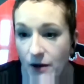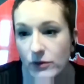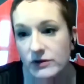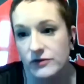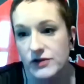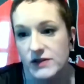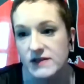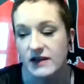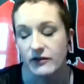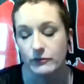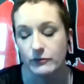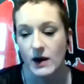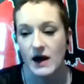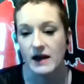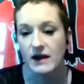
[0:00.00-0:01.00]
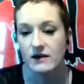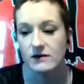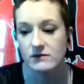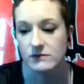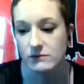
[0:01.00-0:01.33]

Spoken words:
will just give my